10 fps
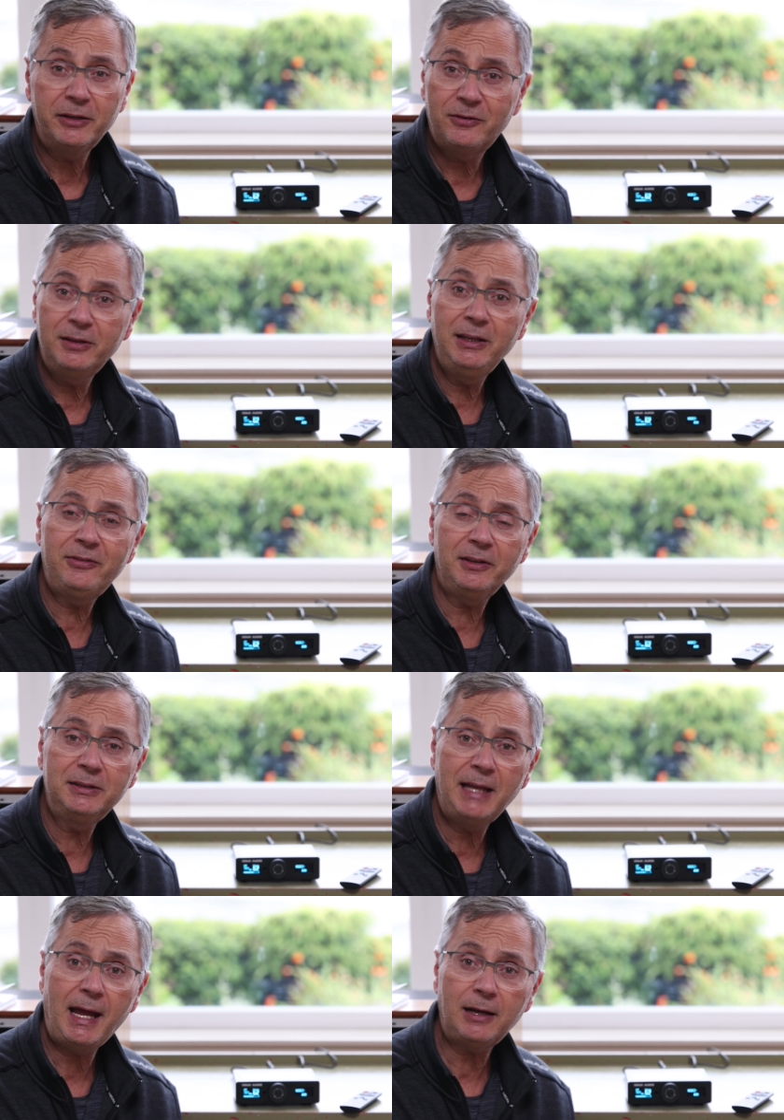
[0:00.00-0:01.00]
it's a
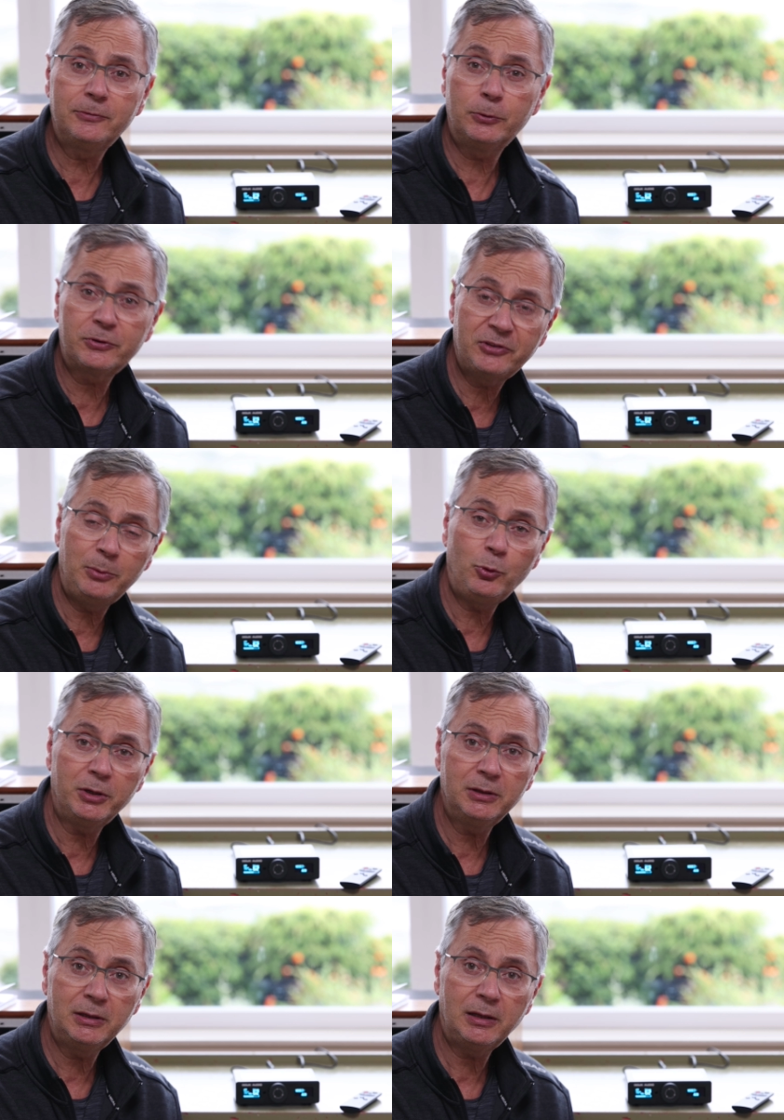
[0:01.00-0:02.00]
decent DAC for
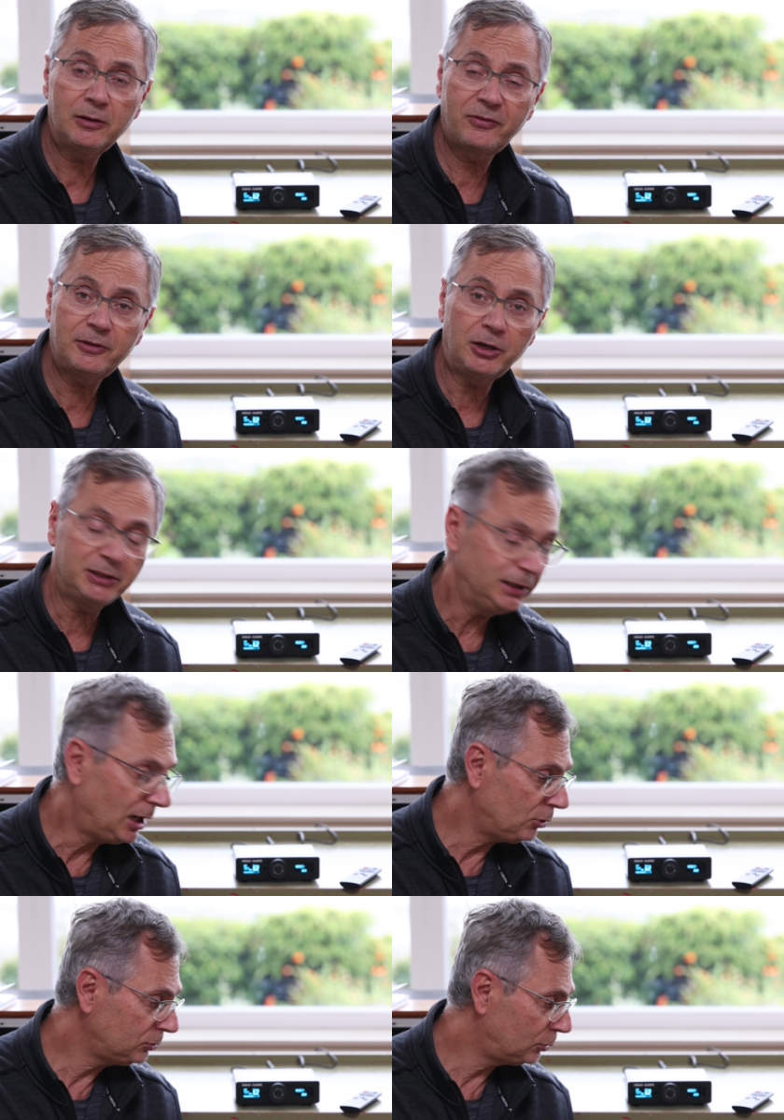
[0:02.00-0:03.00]
someone that's starting
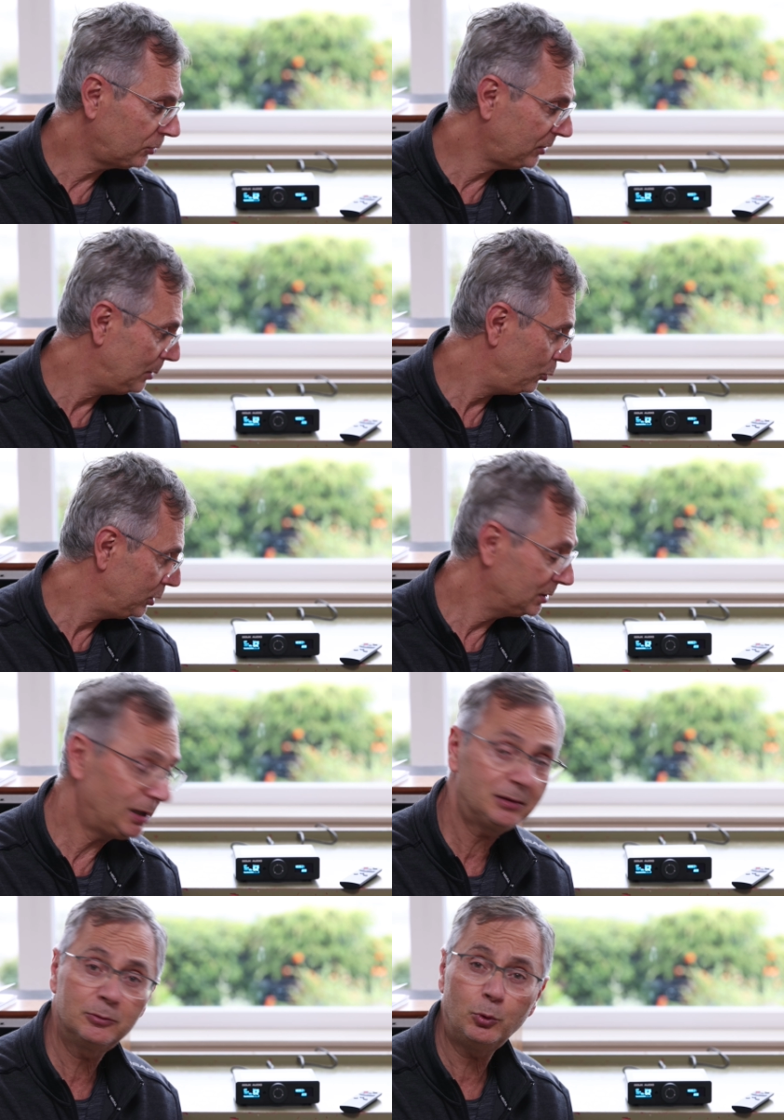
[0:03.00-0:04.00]
out, or someone
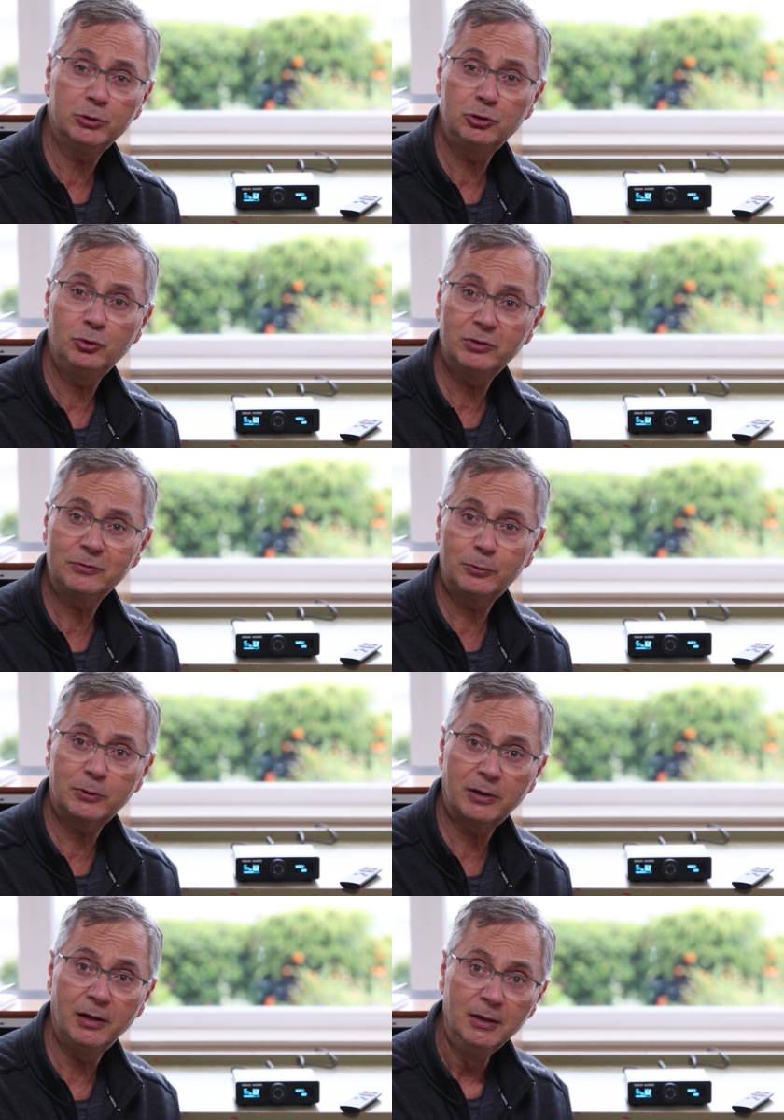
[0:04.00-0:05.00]
that want to use it
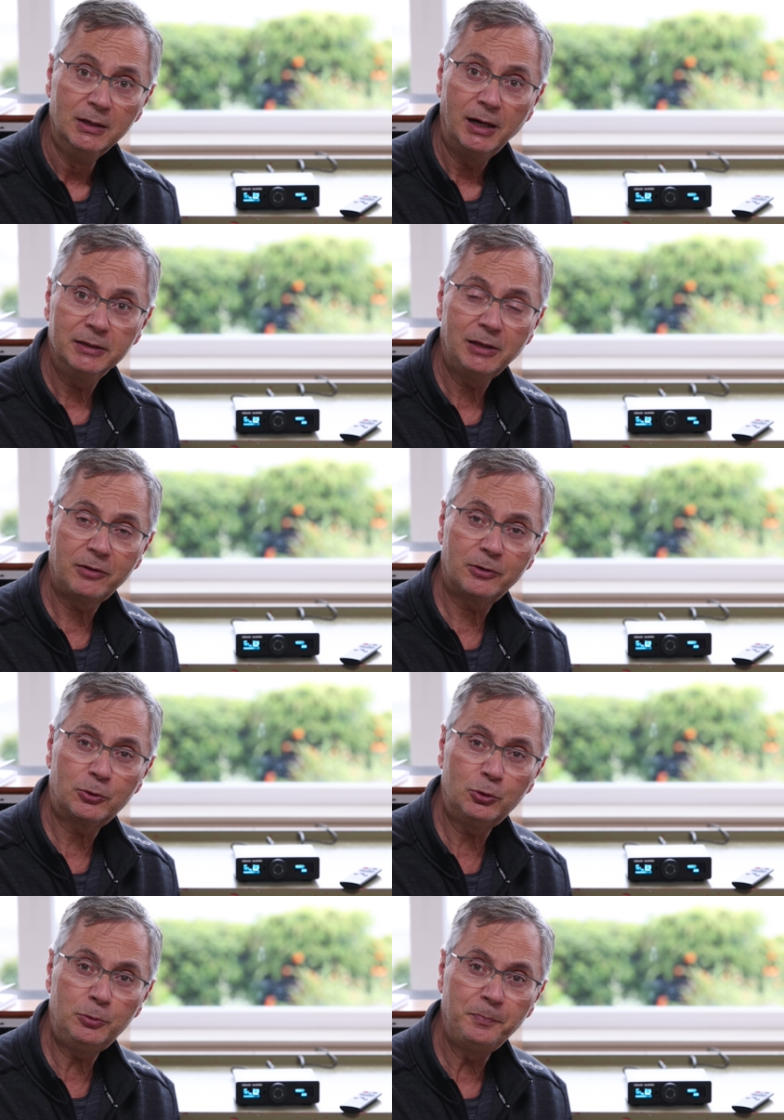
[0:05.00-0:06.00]
for another
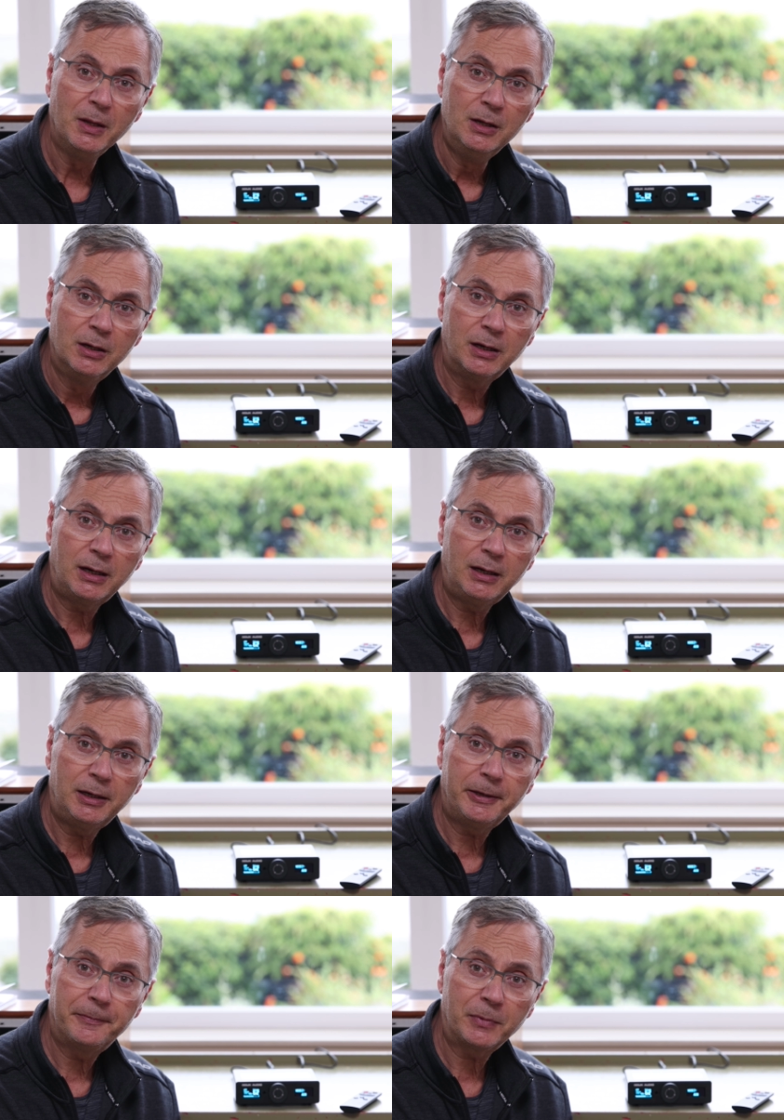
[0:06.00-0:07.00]
room,
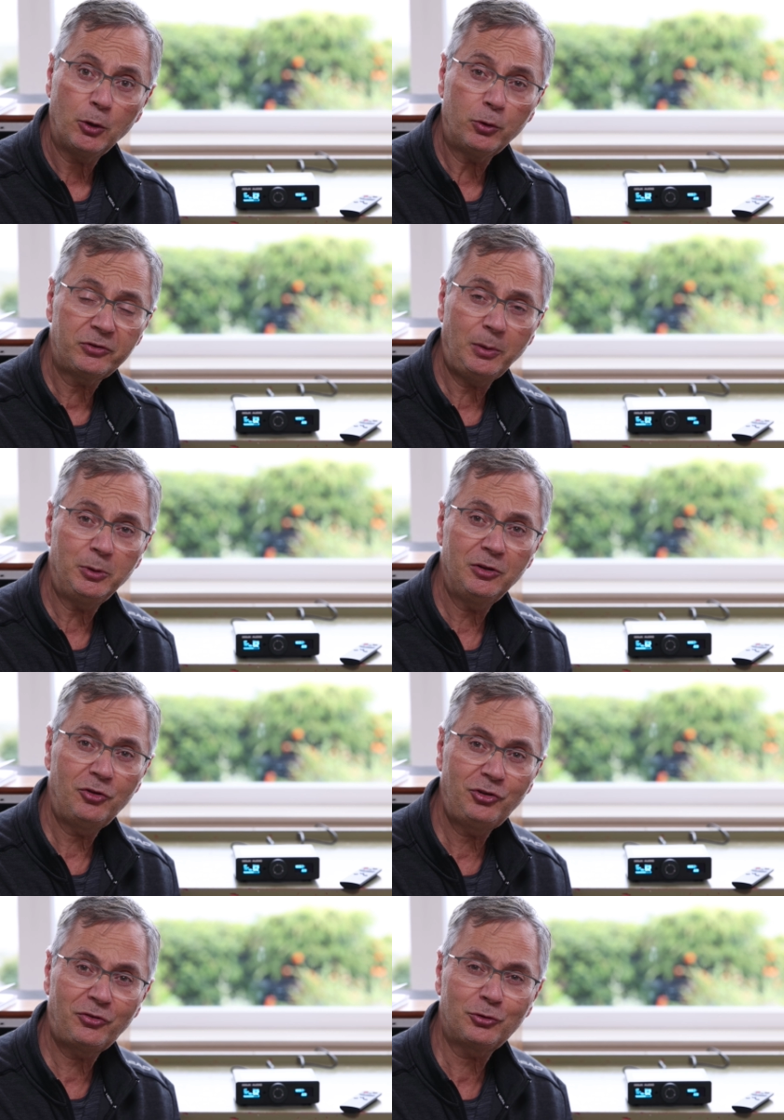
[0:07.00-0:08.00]
or someone
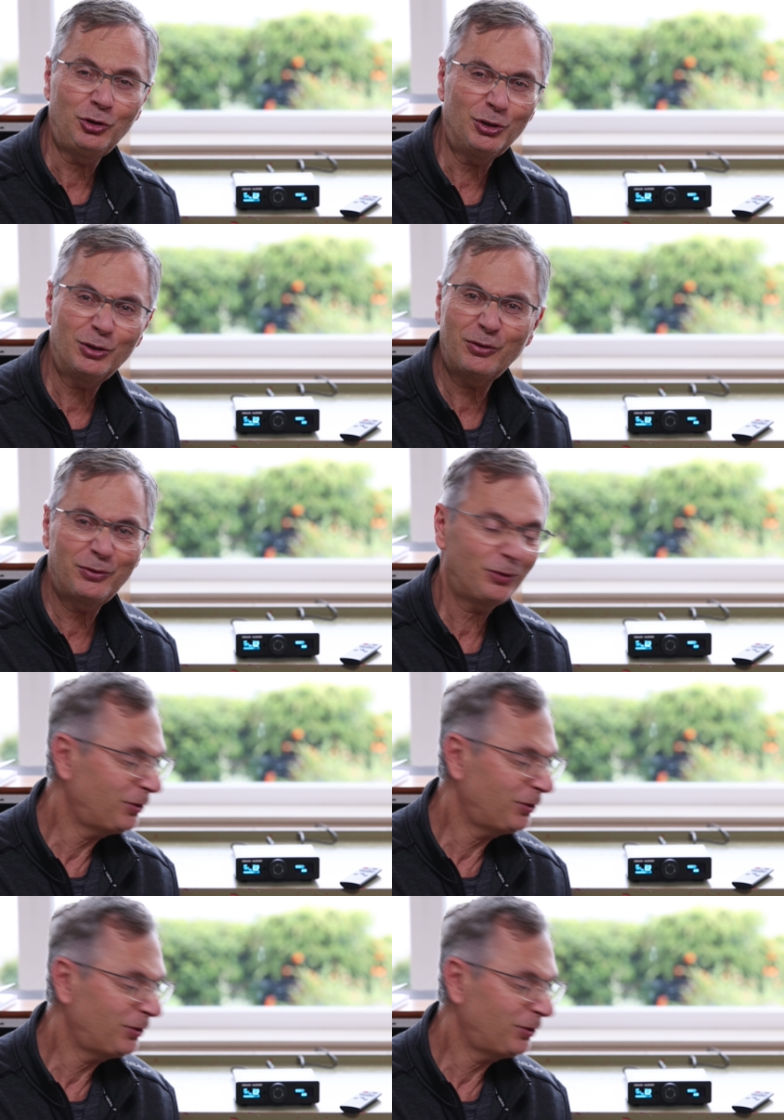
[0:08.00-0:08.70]
that's just curious to